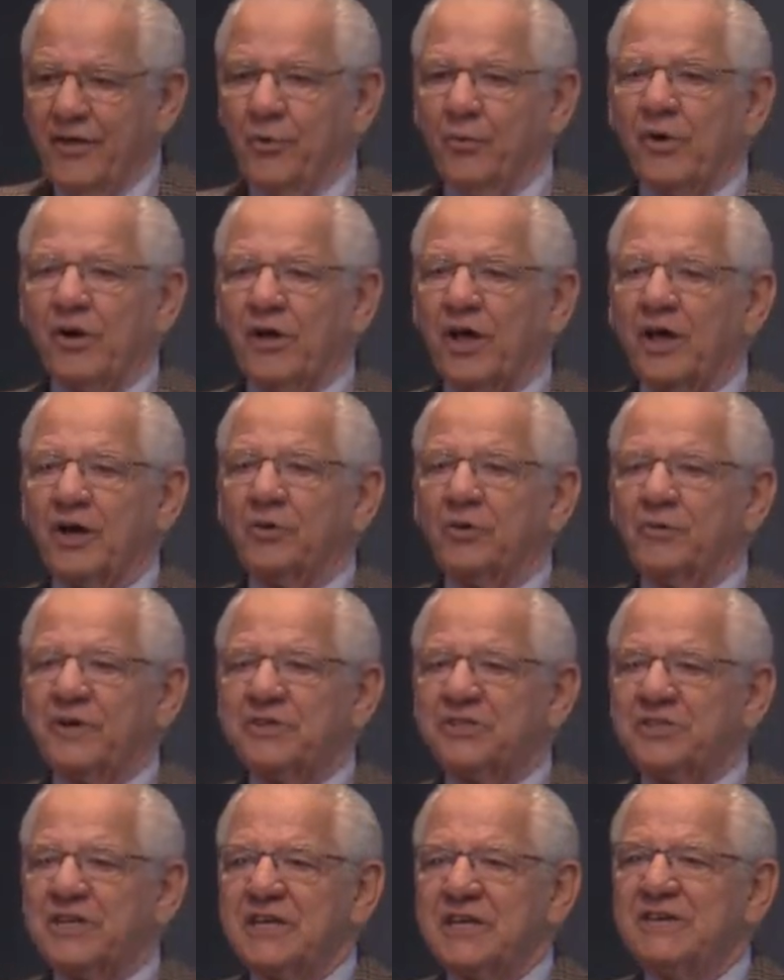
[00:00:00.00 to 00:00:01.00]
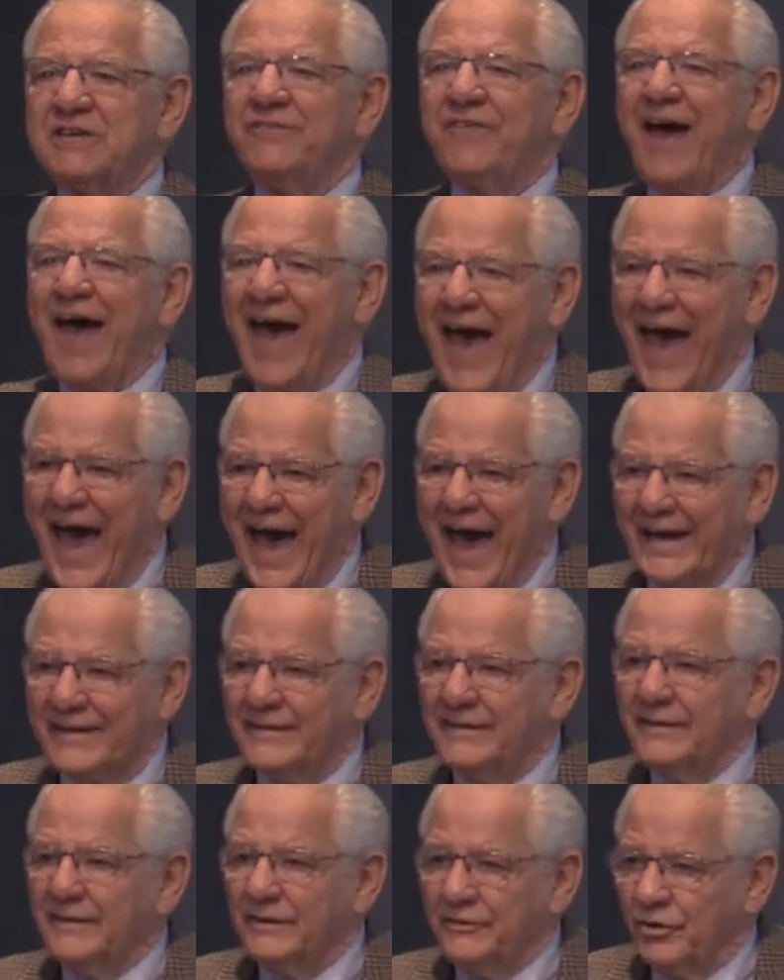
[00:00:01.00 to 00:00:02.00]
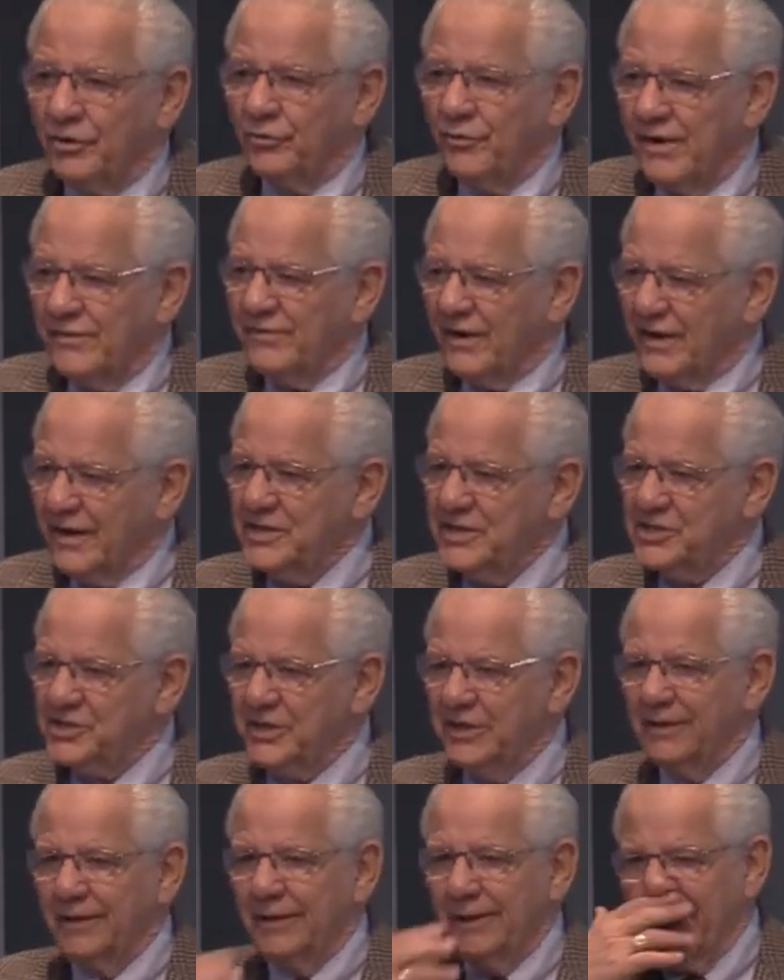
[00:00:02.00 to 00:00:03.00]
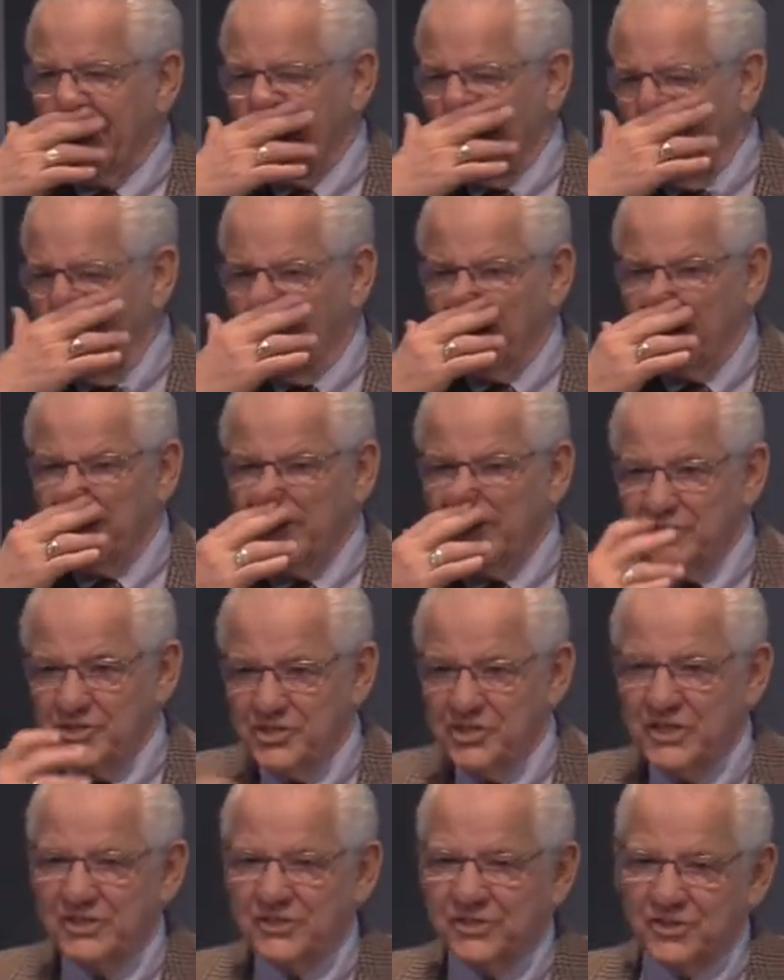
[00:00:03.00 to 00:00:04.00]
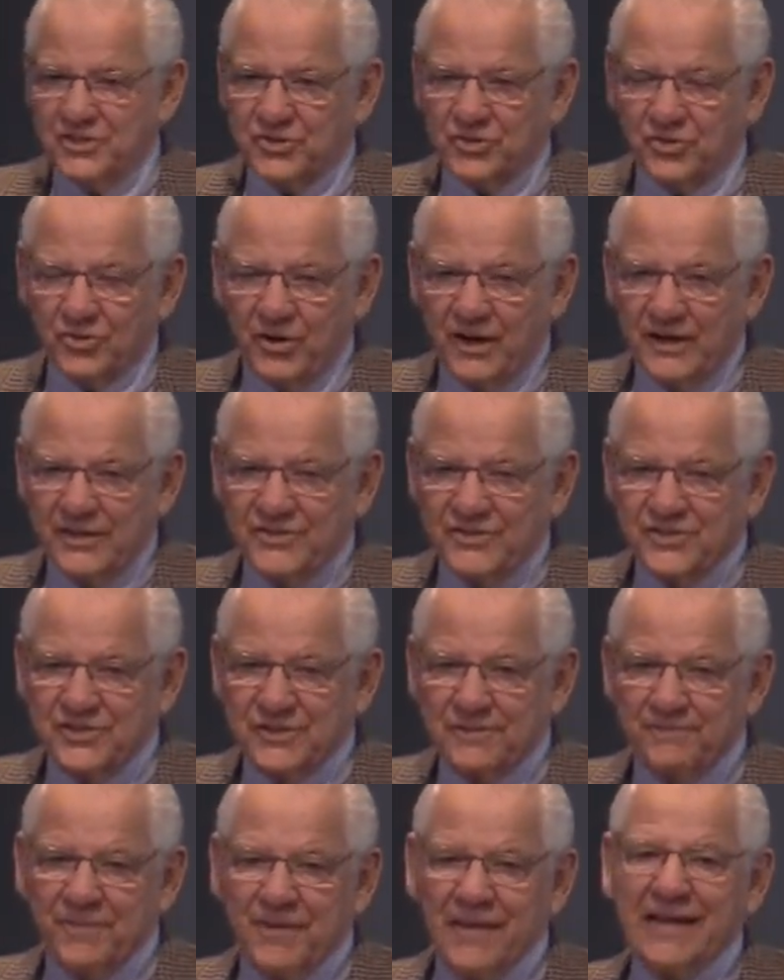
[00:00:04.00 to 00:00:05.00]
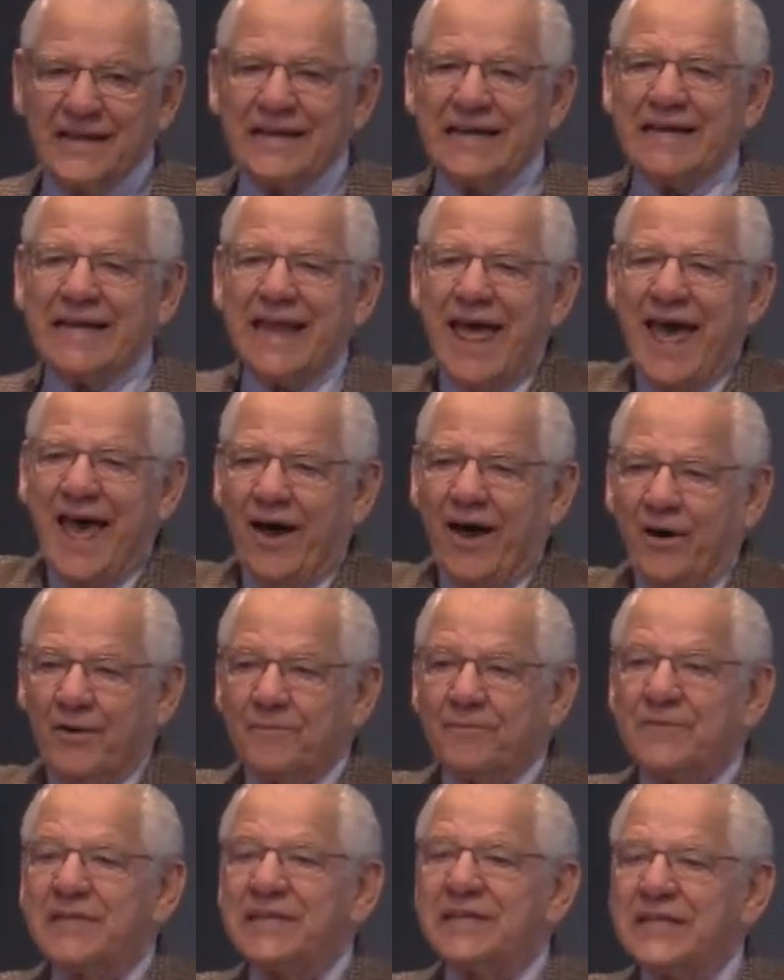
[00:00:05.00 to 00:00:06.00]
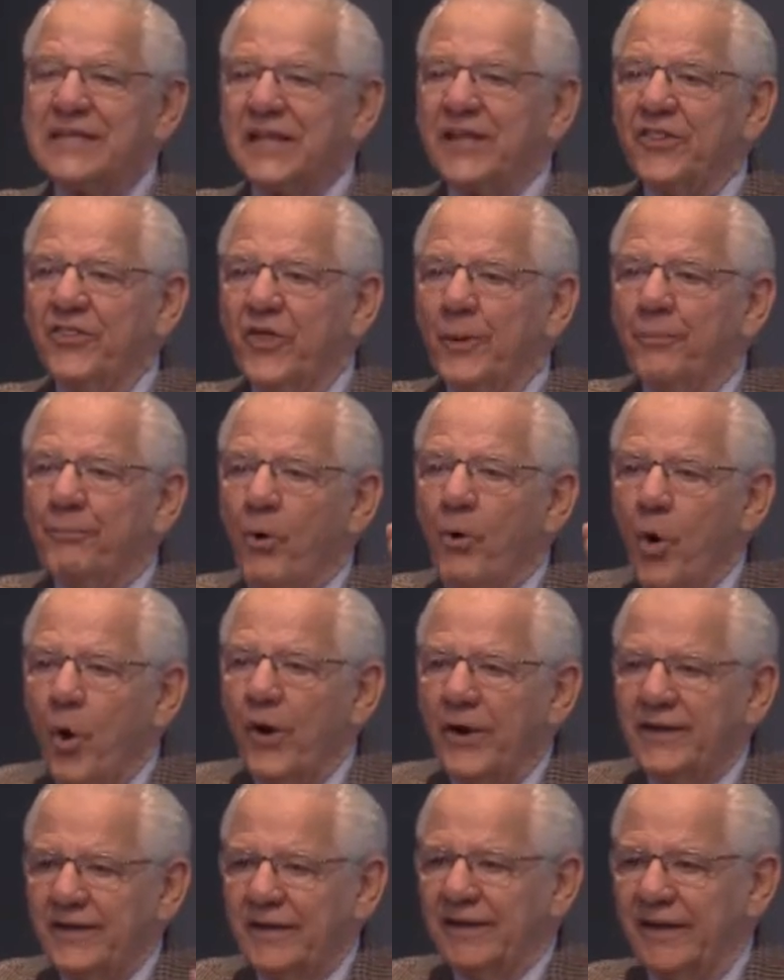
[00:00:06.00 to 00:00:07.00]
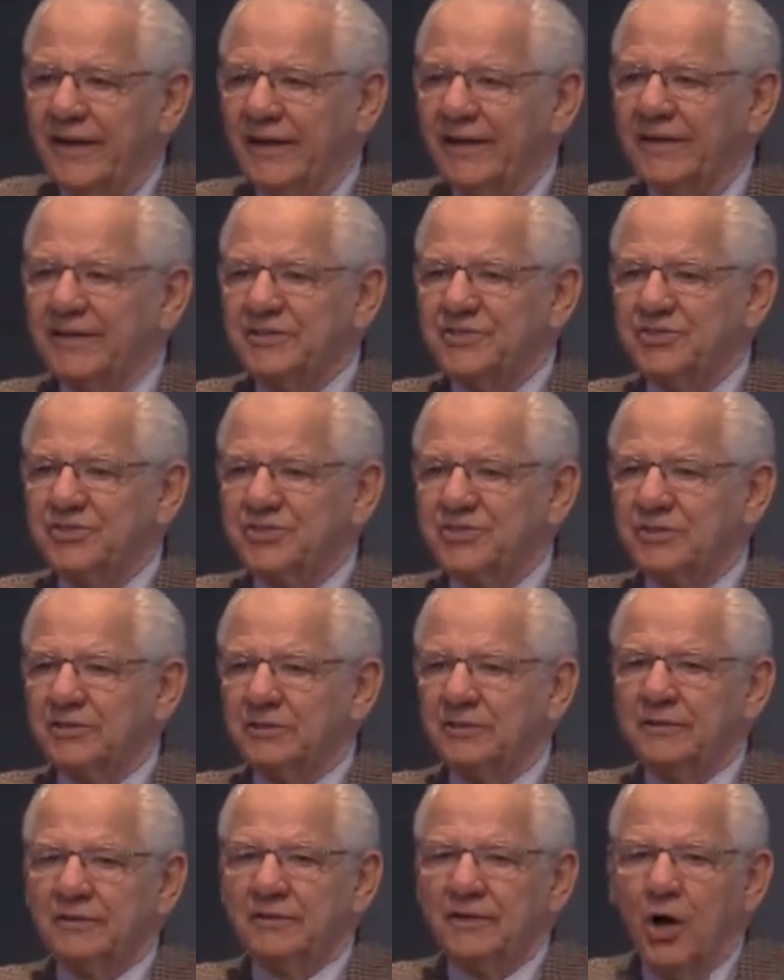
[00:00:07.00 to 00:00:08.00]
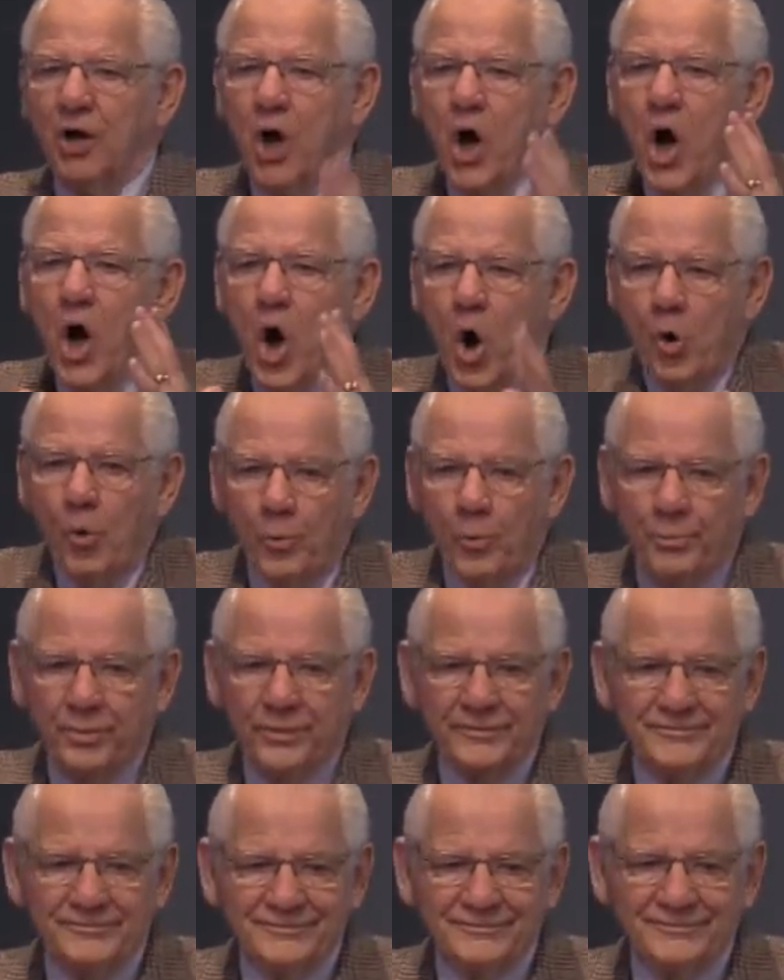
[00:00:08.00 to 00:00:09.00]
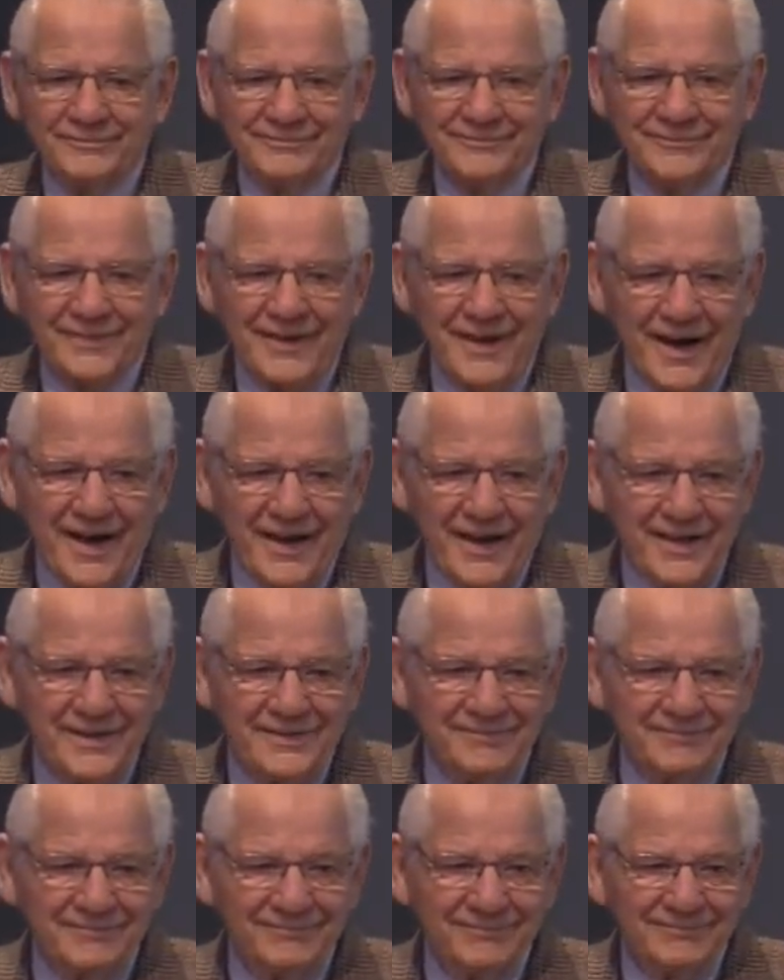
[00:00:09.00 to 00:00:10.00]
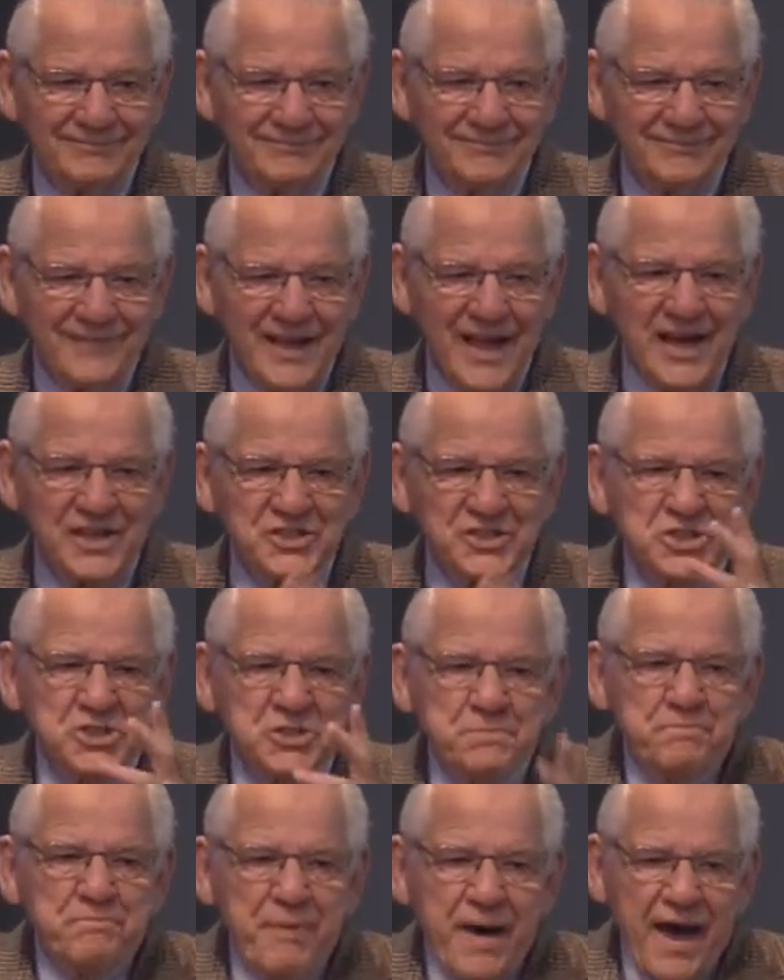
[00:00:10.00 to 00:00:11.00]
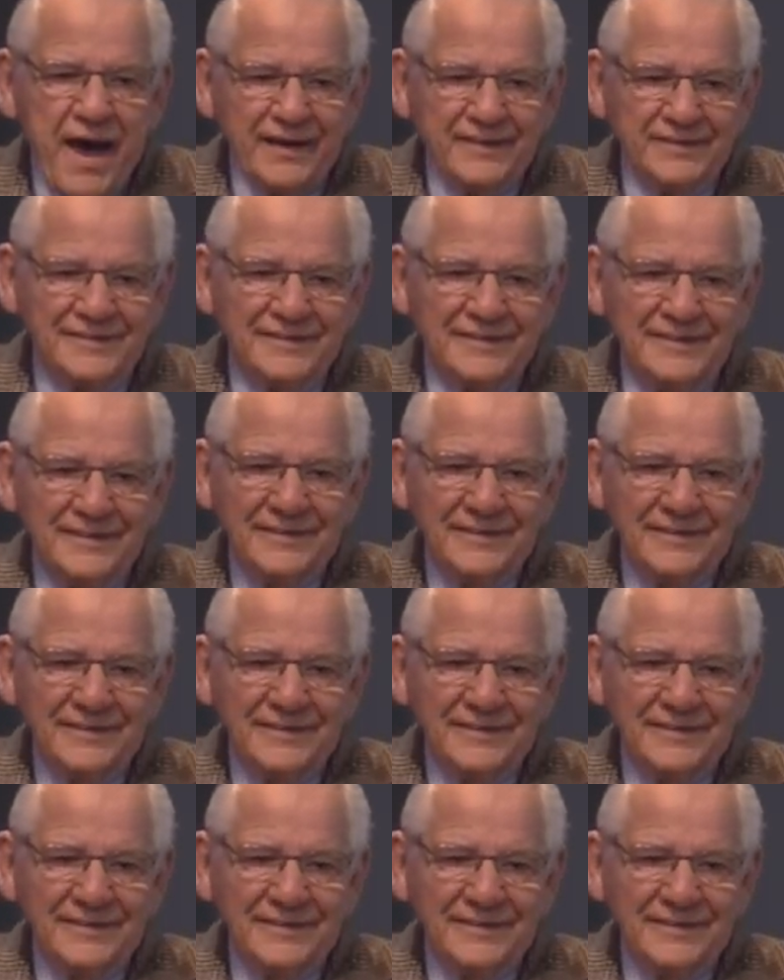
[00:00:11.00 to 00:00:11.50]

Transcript: that we're going to receive at the revelation of Jesus Christ. Now, the point is hope. Got it? Expect